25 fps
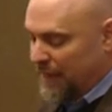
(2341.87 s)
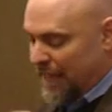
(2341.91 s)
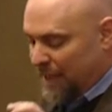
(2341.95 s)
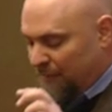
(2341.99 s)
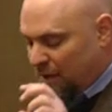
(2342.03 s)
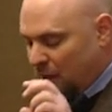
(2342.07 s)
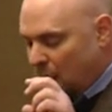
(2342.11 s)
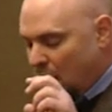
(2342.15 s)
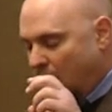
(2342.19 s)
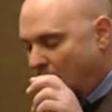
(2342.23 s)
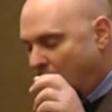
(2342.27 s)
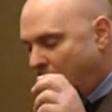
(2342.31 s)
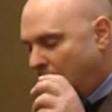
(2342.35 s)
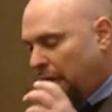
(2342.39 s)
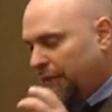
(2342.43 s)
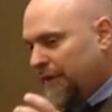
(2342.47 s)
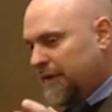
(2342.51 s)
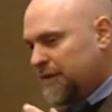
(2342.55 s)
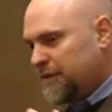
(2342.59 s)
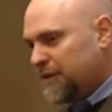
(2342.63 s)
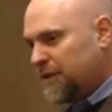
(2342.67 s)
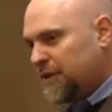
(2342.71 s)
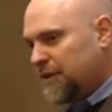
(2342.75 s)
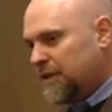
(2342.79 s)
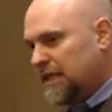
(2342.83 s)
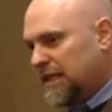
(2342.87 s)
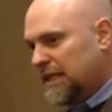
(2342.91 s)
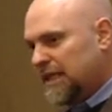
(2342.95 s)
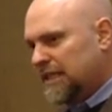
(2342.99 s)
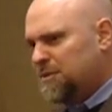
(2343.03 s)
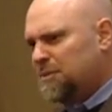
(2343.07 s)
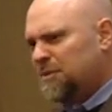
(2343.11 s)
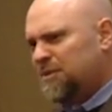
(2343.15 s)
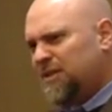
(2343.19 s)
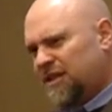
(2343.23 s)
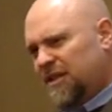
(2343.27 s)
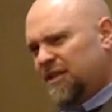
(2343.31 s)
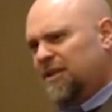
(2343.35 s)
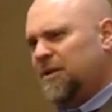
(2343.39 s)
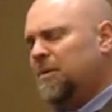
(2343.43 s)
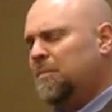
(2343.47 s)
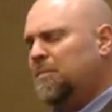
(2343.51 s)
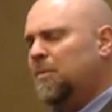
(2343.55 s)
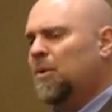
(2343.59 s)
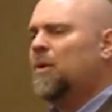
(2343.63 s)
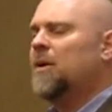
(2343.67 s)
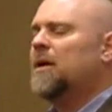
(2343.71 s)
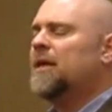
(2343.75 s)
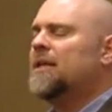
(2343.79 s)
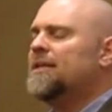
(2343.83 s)
They have all these little kids, particularly little
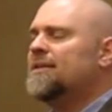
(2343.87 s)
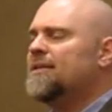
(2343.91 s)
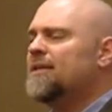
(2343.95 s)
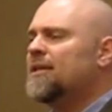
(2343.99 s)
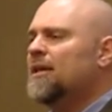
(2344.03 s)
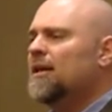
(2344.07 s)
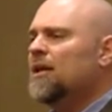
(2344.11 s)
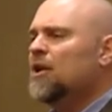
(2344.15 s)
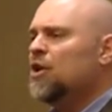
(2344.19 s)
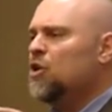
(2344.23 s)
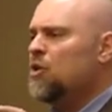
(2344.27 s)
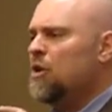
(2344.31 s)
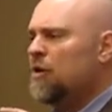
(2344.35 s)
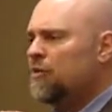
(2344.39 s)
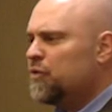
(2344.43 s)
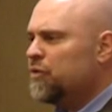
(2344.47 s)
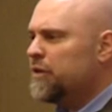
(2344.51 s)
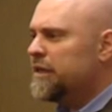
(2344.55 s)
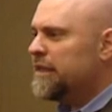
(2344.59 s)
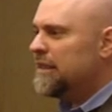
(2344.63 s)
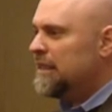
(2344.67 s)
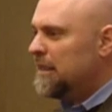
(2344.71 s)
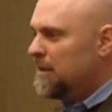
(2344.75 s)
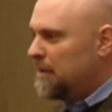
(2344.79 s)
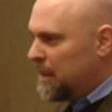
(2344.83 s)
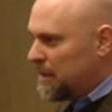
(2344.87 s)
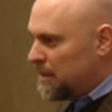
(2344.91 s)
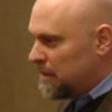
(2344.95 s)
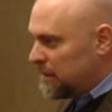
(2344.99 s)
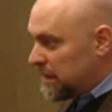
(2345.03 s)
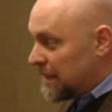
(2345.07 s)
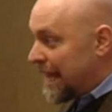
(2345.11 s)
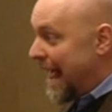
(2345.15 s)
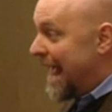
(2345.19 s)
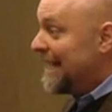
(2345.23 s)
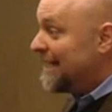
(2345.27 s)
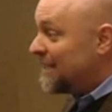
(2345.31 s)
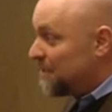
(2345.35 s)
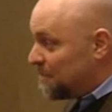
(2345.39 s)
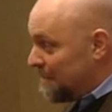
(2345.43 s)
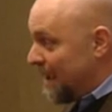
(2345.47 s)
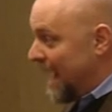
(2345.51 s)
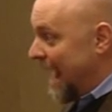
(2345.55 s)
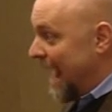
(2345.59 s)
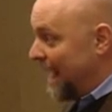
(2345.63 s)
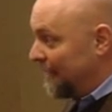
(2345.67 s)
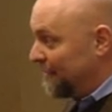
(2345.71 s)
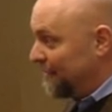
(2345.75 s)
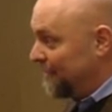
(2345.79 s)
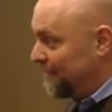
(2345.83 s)
boys, who have really liked
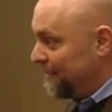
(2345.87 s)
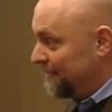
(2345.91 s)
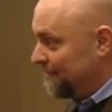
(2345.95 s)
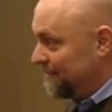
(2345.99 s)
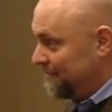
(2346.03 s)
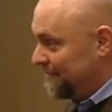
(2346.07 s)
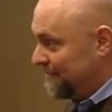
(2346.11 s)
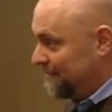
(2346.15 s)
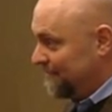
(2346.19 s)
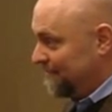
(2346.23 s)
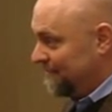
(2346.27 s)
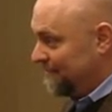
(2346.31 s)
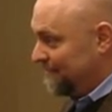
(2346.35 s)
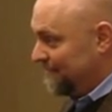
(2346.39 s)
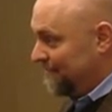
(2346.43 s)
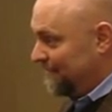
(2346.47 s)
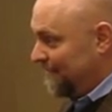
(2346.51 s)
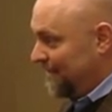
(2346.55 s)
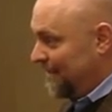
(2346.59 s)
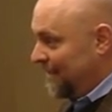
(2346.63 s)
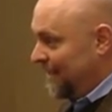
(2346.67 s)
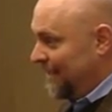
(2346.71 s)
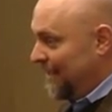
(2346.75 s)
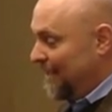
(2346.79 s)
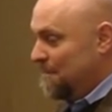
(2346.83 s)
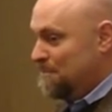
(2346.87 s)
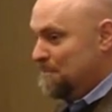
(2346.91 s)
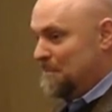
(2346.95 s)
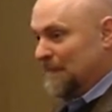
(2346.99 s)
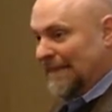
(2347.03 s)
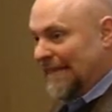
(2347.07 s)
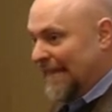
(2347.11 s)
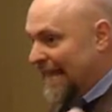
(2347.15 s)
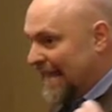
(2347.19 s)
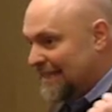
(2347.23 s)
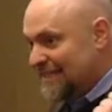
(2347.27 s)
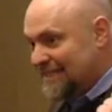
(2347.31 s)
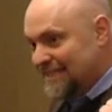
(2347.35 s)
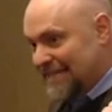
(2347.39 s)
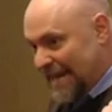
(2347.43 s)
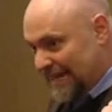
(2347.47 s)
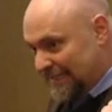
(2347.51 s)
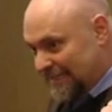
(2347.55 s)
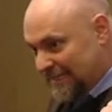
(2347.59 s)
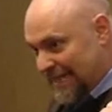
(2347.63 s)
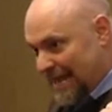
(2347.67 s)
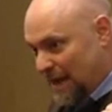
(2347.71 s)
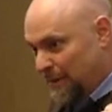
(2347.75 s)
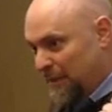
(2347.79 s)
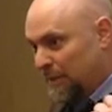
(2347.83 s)
math, but they can't
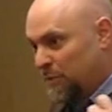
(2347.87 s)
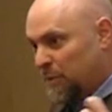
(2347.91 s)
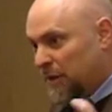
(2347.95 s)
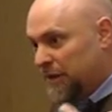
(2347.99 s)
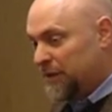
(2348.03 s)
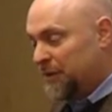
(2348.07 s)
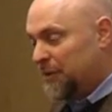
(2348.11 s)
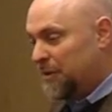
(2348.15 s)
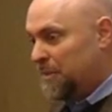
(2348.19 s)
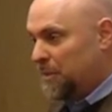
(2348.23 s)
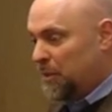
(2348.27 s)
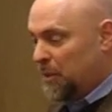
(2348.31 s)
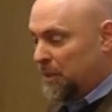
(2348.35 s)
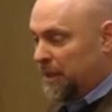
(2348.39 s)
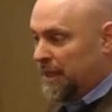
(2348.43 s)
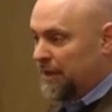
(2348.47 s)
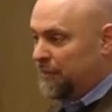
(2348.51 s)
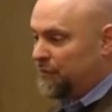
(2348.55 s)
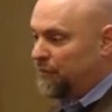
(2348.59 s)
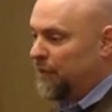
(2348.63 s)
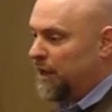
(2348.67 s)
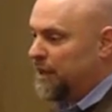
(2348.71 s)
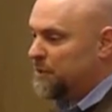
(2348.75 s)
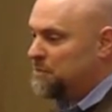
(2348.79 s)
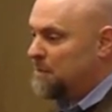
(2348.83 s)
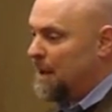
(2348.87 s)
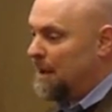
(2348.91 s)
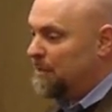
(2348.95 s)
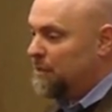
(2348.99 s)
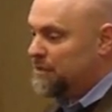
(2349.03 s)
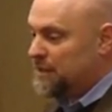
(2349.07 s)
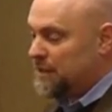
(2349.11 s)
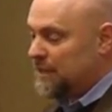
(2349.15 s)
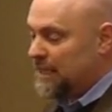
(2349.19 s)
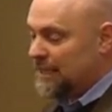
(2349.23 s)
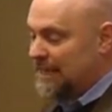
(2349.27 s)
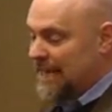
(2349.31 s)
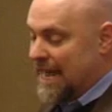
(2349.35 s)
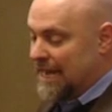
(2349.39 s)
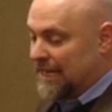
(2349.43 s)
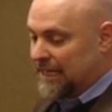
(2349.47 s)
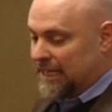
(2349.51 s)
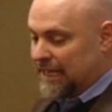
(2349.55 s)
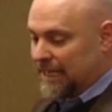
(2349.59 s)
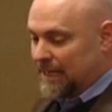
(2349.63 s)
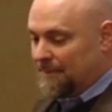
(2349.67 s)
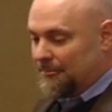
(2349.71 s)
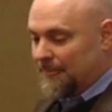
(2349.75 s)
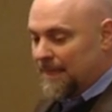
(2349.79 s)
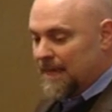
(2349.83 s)
stand it now. We had one little boy, his mom was in
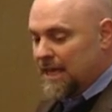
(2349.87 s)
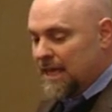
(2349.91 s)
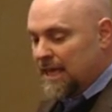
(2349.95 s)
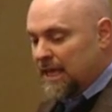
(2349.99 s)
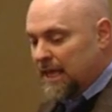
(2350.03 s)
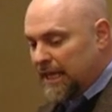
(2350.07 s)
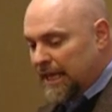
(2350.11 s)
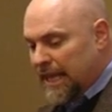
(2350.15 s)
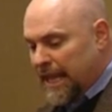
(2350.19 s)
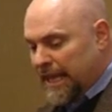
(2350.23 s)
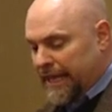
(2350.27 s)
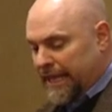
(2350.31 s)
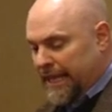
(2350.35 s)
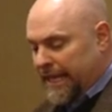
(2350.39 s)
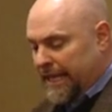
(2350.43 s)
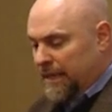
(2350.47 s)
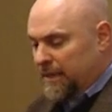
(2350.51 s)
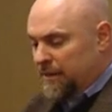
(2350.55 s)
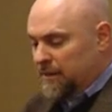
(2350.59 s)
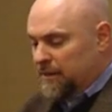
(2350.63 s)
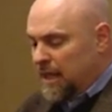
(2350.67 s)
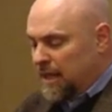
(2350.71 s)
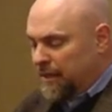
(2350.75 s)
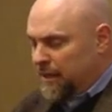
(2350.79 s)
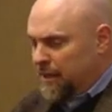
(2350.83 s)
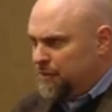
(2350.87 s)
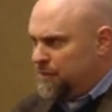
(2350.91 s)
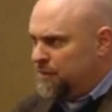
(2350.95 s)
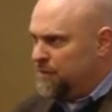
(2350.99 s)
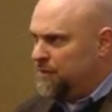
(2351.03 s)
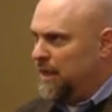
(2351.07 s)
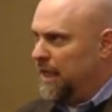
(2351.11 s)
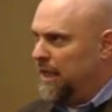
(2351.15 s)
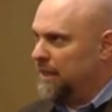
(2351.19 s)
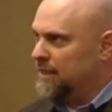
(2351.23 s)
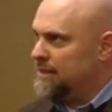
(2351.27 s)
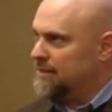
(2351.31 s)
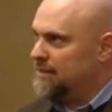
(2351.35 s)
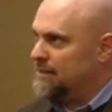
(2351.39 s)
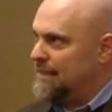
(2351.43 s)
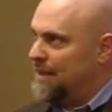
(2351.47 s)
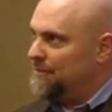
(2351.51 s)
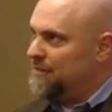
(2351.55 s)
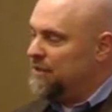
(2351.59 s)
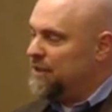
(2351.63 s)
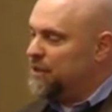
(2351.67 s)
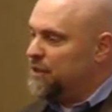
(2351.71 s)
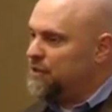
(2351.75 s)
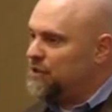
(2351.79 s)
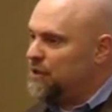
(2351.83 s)
Connecticut. He was
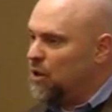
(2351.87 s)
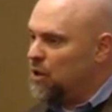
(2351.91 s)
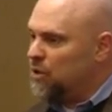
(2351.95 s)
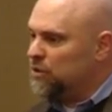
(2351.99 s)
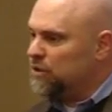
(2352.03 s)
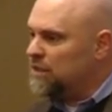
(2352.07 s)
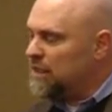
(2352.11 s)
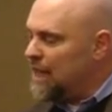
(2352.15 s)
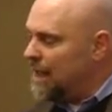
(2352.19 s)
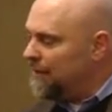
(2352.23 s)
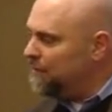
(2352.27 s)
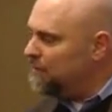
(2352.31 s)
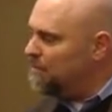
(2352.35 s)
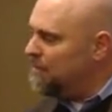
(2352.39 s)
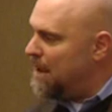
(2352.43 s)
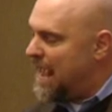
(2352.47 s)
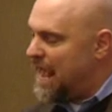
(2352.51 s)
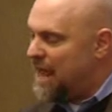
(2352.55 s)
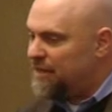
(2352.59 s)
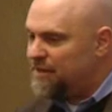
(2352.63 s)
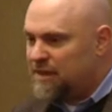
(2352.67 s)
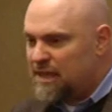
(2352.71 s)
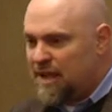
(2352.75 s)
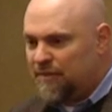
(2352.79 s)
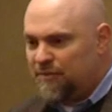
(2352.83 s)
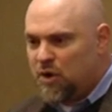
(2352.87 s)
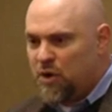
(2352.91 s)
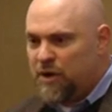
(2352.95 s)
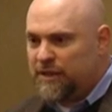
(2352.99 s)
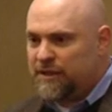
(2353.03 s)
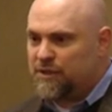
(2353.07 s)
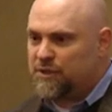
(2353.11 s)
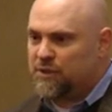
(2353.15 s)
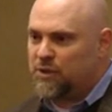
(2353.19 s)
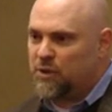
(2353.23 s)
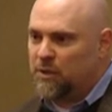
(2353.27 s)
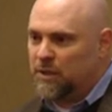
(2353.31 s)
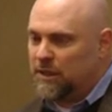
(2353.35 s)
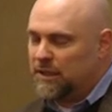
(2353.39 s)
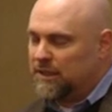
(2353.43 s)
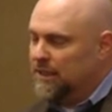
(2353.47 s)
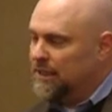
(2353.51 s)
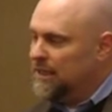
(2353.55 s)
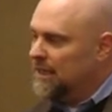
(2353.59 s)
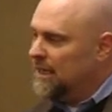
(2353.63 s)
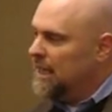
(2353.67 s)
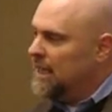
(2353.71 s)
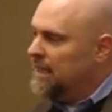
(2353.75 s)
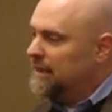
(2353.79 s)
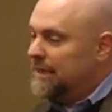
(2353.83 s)
7 years old, loved math, loved going to
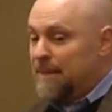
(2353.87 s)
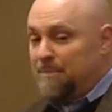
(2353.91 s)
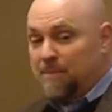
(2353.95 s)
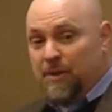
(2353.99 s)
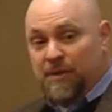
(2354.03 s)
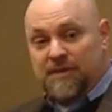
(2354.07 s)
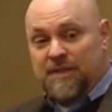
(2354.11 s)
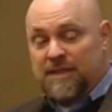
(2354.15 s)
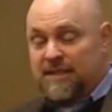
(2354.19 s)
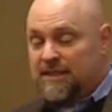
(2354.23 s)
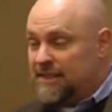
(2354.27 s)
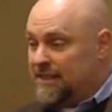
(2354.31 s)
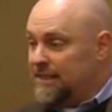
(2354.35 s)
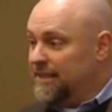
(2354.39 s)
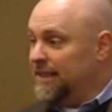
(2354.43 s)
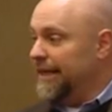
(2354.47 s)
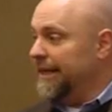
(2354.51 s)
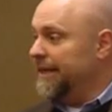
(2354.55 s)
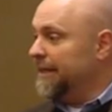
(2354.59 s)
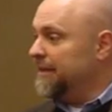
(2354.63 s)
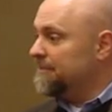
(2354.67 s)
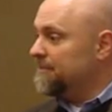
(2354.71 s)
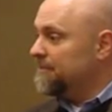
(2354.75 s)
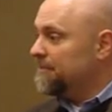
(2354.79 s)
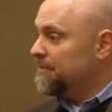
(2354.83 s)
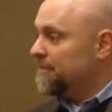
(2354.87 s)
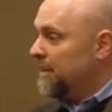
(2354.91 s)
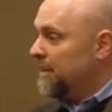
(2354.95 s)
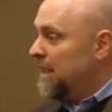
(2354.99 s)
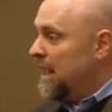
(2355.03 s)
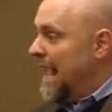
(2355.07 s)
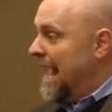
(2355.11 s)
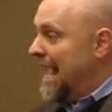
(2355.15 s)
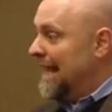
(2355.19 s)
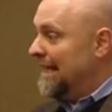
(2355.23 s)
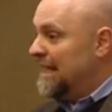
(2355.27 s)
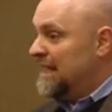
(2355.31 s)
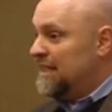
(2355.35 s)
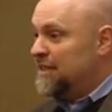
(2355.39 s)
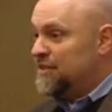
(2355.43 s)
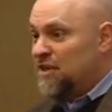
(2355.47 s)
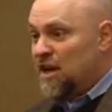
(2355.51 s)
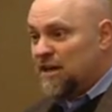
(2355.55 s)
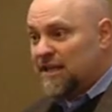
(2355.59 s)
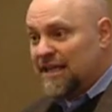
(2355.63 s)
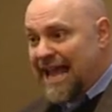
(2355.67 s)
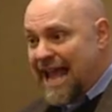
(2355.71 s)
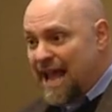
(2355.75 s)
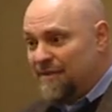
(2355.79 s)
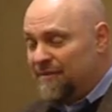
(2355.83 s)
school. They put this in there, and he
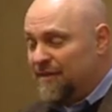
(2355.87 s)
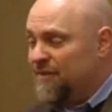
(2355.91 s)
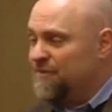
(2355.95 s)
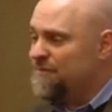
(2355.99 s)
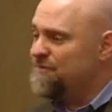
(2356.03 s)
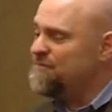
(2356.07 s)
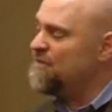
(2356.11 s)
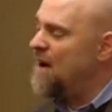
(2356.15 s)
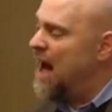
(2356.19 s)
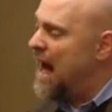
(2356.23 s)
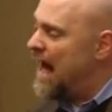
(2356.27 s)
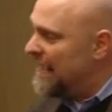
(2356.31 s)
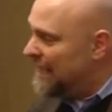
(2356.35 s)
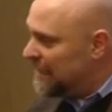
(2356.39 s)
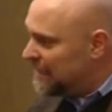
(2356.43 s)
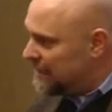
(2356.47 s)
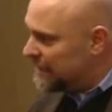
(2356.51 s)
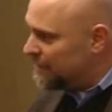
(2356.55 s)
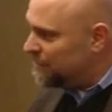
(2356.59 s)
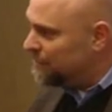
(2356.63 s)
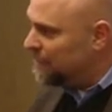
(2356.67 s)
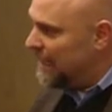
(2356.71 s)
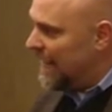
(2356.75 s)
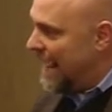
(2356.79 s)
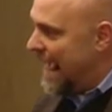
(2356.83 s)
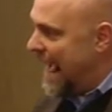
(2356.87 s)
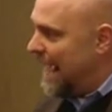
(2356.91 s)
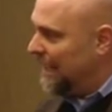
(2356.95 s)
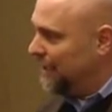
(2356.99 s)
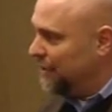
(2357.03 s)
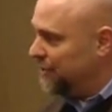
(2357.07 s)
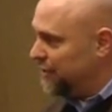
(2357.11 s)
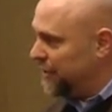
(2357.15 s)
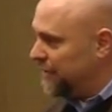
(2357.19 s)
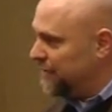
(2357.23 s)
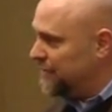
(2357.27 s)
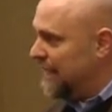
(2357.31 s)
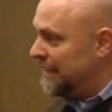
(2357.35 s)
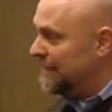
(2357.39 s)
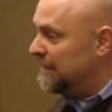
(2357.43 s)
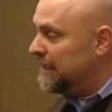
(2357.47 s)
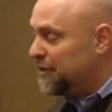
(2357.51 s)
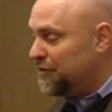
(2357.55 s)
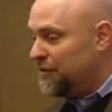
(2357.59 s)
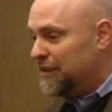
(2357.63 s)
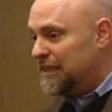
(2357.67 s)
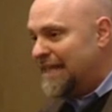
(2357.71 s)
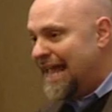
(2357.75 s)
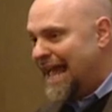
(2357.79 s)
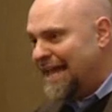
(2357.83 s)
started having violent reactions. They
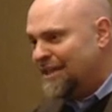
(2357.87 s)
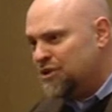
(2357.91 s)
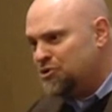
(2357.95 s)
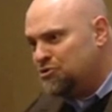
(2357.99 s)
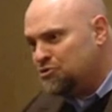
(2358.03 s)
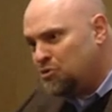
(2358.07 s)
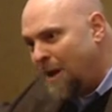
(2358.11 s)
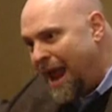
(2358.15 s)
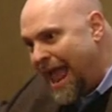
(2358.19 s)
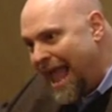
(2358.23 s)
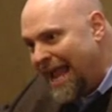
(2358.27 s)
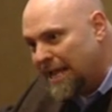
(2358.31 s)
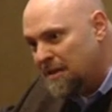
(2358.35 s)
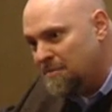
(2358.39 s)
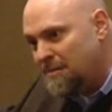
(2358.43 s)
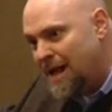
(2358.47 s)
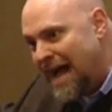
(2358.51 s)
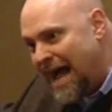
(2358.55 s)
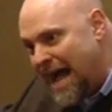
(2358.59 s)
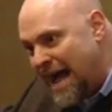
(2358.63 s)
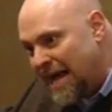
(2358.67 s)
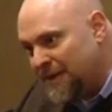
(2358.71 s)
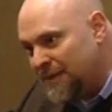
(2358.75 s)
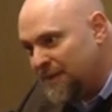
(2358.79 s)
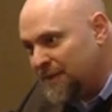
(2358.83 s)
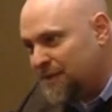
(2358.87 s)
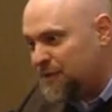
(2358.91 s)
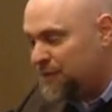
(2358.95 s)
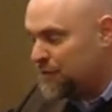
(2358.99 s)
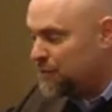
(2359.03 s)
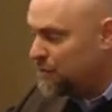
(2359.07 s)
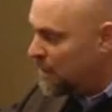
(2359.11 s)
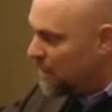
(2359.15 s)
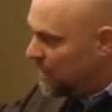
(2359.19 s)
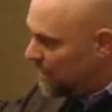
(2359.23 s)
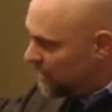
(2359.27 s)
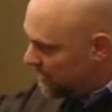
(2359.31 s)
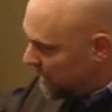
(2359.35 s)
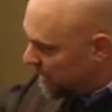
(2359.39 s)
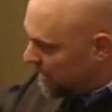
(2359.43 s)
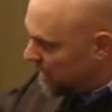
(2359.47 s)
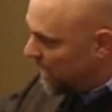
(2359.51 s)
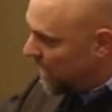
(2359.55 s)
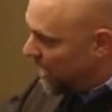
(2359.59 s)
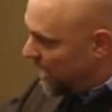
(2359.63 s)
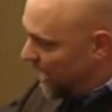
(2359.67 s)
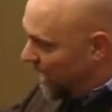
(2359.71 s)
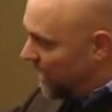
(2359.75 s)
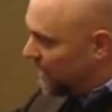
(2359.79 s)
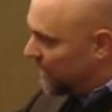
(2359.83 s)
literally had to drag him out of the
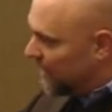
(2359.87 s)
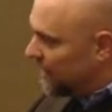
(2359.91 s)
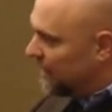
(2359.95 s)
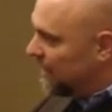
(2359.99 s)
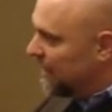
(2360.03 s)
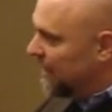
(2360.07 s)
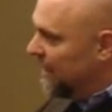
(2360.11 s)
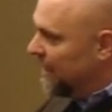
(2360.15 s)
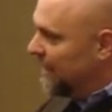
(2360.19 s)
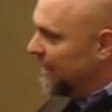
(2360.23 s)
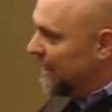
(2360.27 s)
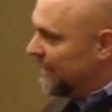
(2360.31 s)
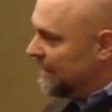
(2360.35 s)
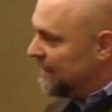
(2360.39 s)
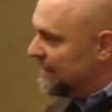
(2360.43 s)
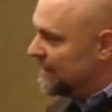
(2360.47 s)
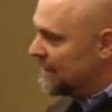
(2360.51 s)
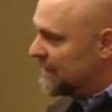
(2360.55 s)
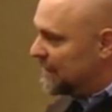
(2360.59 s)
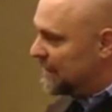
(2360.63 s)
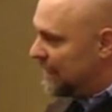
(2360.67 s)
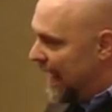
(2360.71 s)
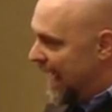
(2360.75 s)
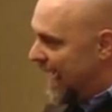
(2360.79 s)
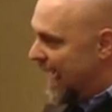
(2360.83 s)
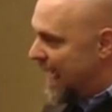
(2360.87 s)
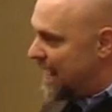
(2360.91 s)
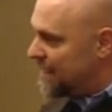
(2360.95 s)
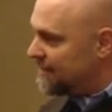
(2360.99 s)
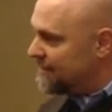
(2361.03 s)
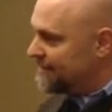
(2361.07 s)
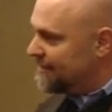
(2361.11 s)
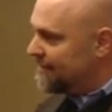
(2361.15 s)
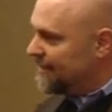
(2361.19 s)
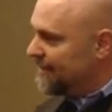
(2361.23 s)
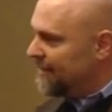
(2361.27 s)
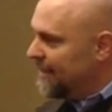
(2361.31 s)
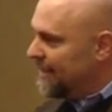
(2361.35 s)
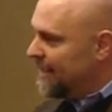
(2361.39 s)
car and into class.